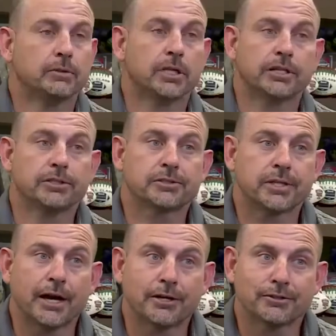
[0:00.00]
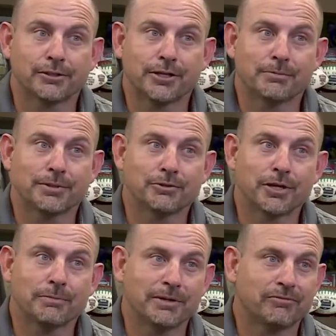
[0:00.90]
It was not just our dream as
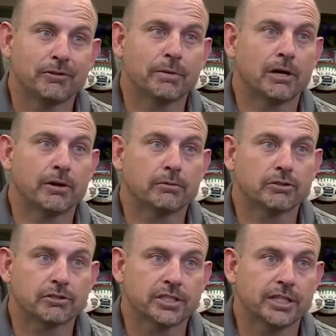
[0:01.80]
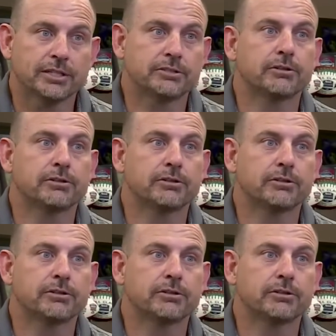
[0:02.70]
UAB football, it was our city's